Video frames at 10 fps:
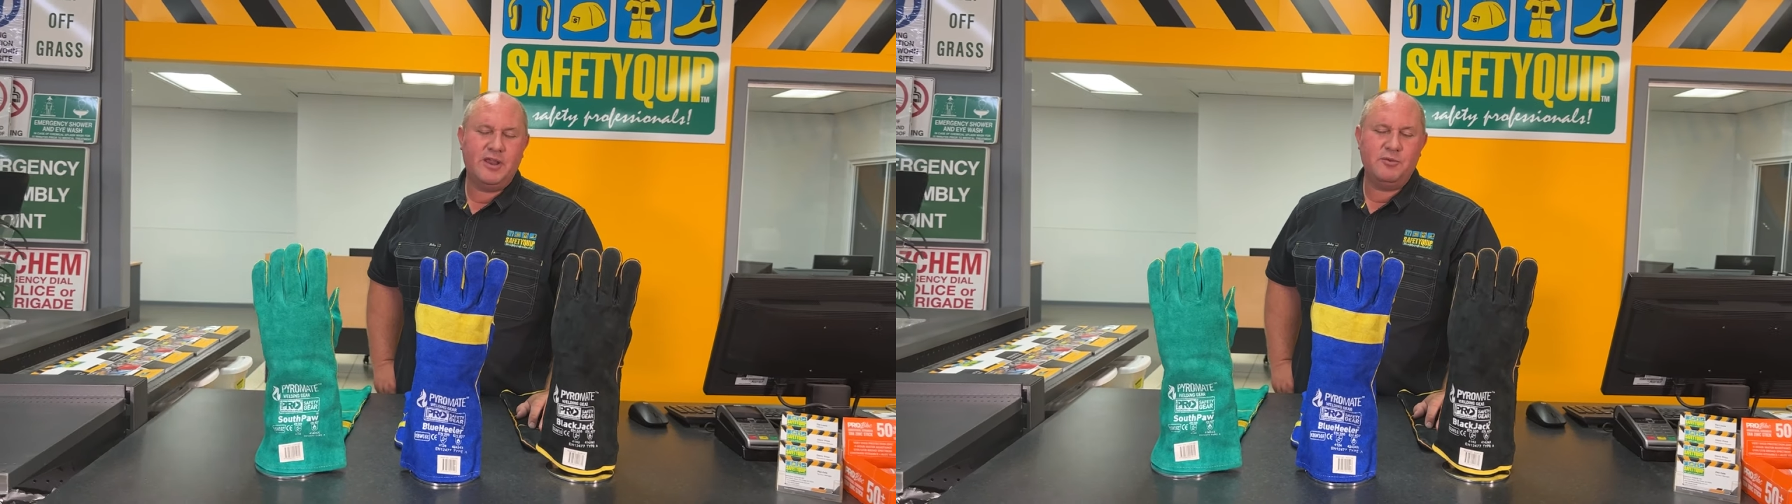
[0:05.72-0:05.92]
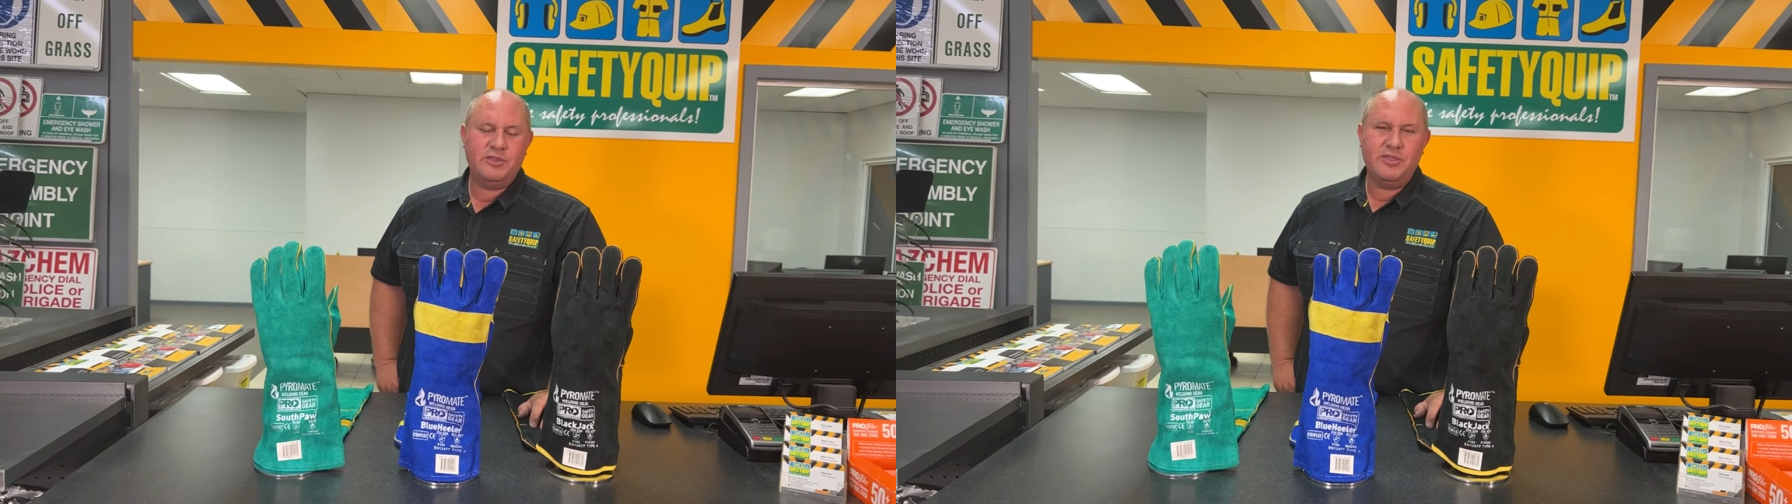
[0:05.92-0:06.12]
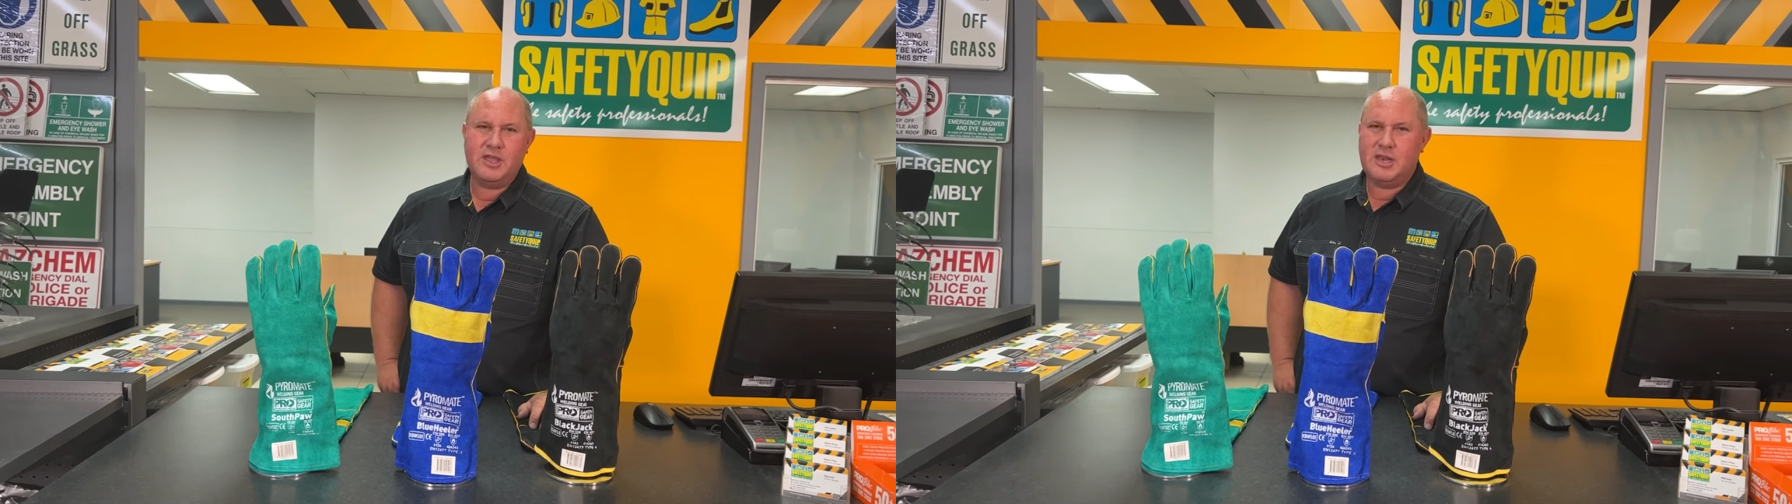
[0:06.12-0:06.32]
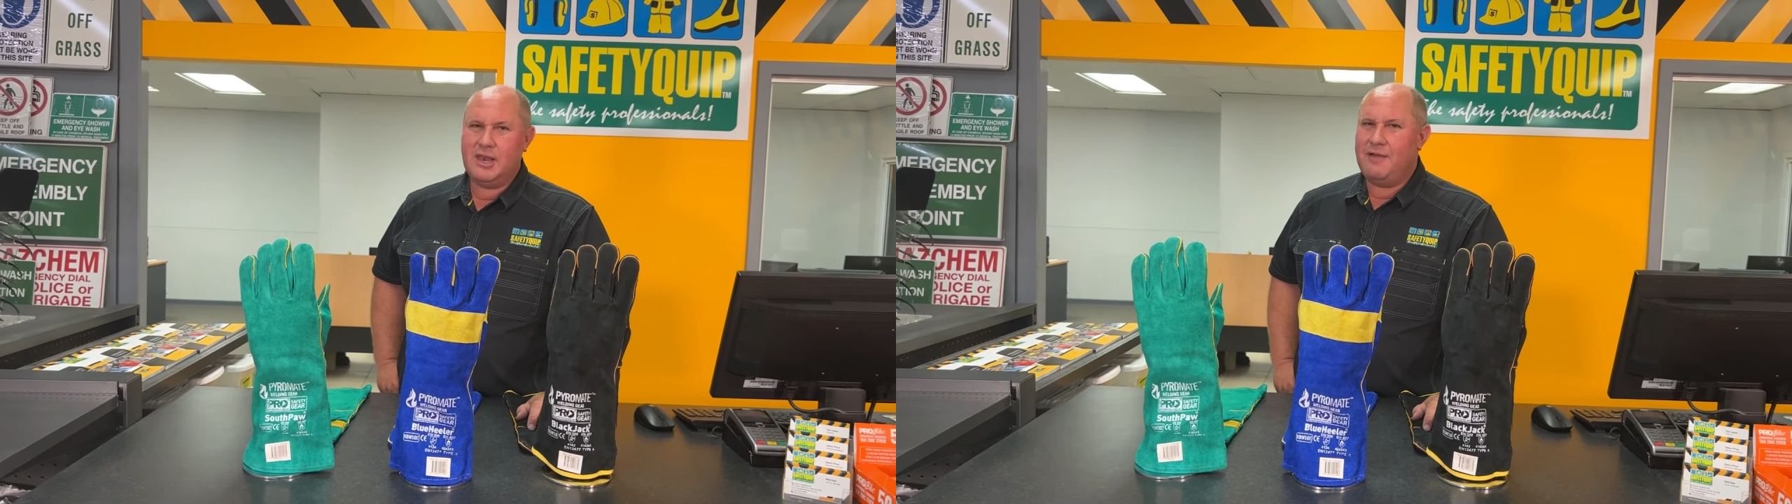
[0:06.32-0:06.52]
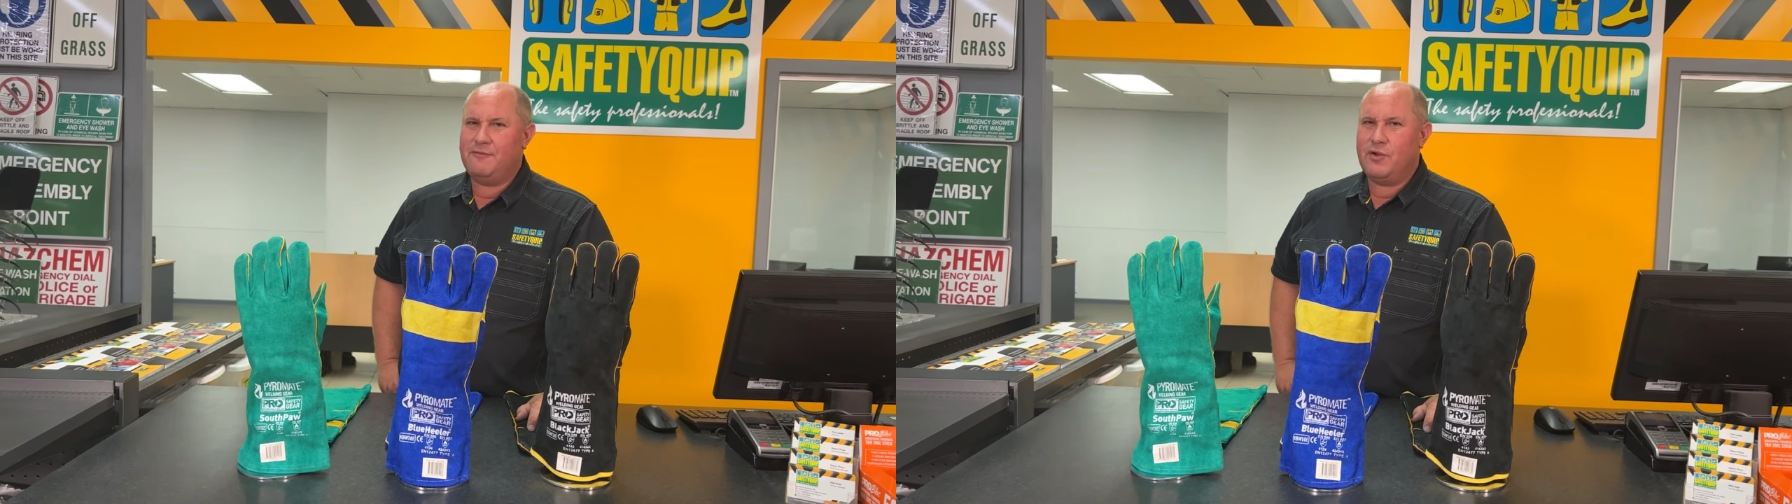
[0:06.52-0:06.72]
within the
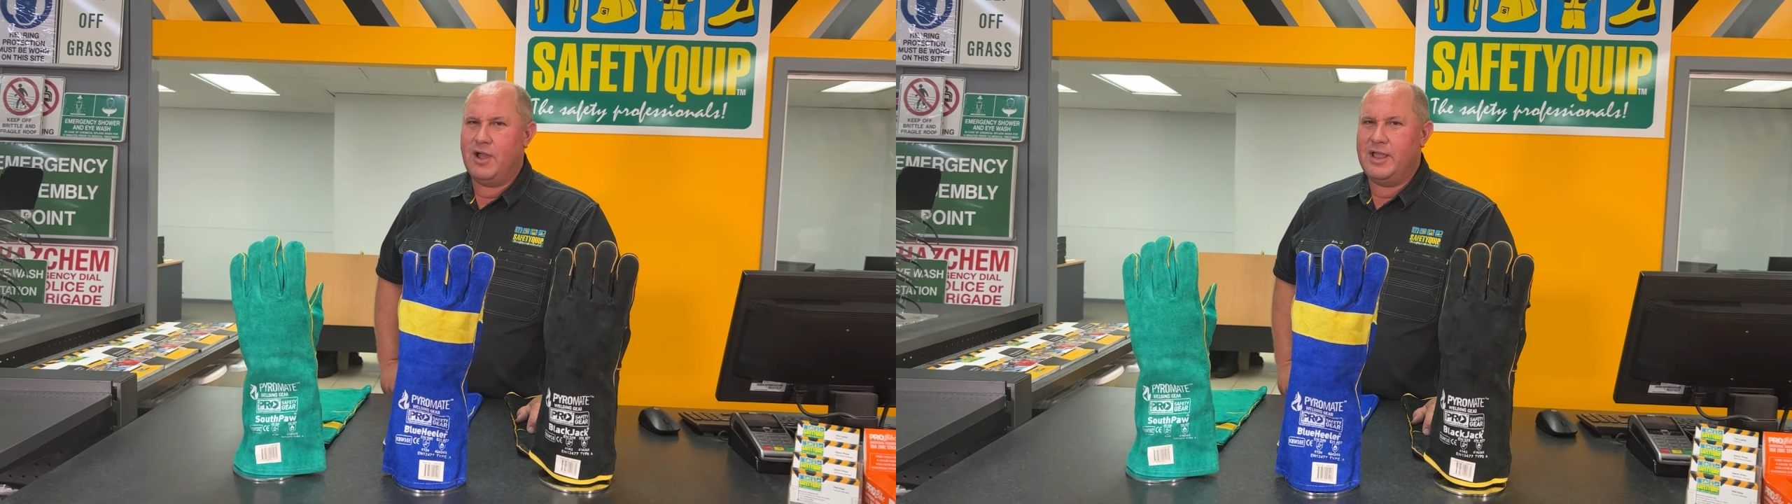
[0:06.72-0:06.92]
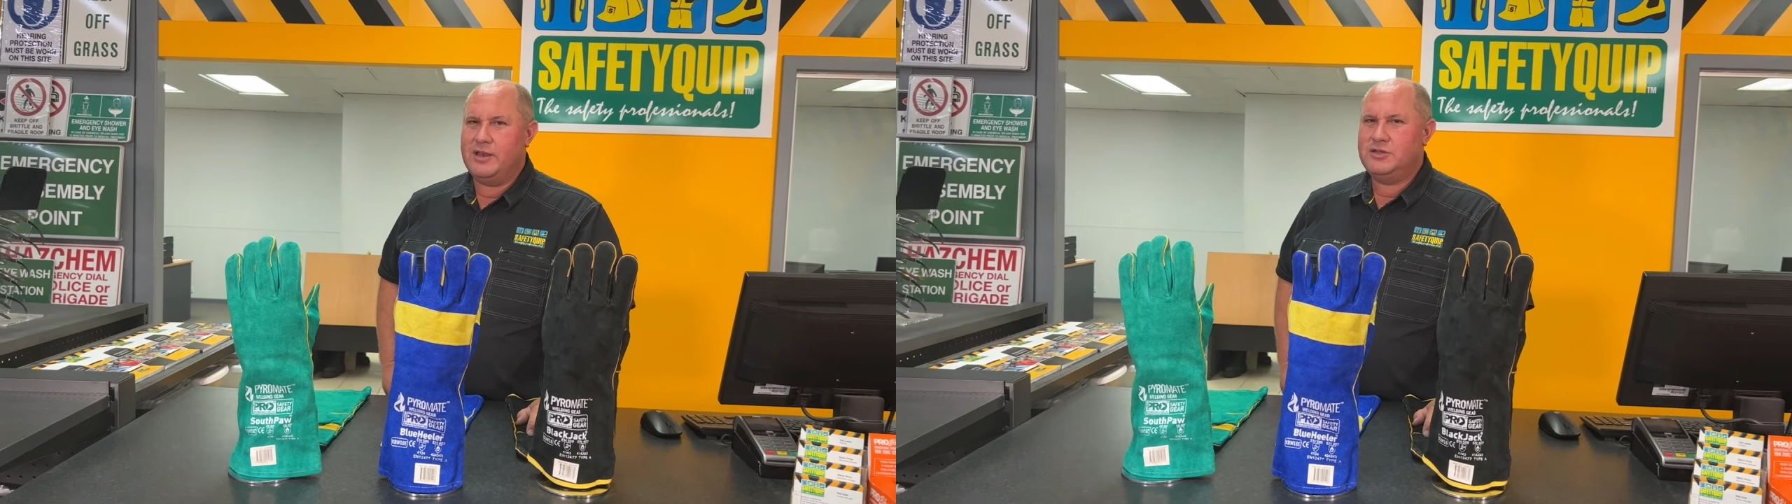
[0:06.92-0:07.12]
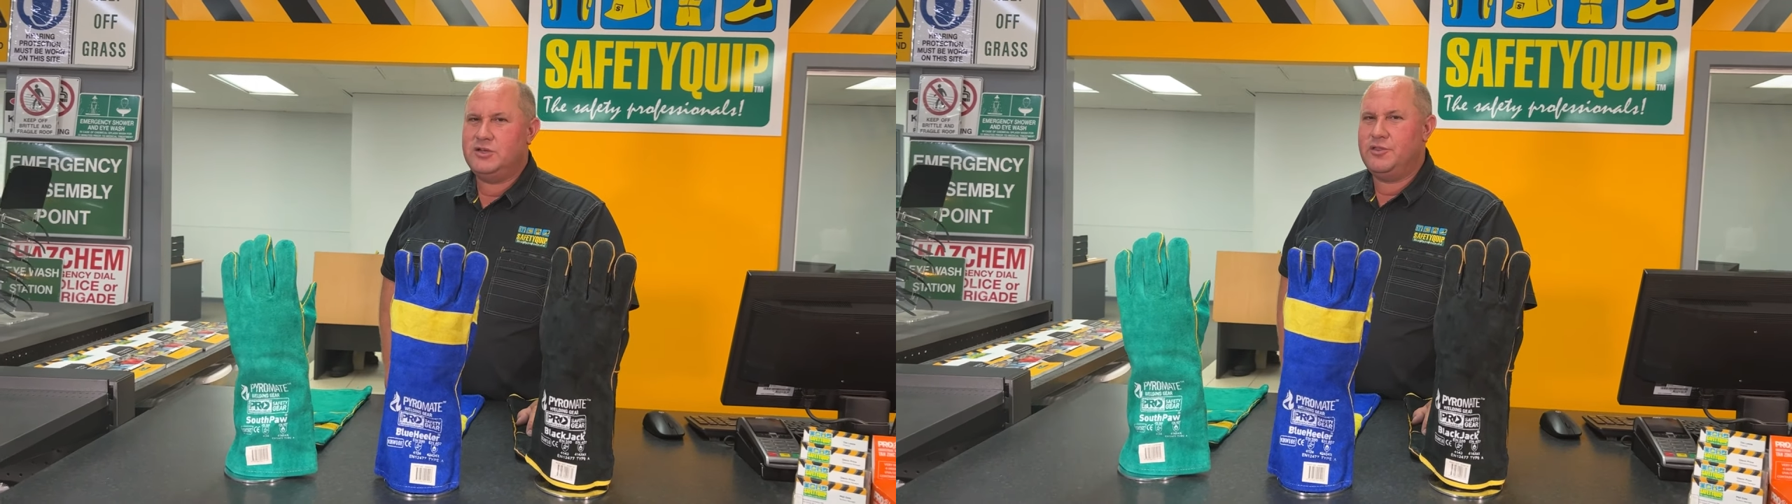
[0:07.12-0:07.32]
glove range,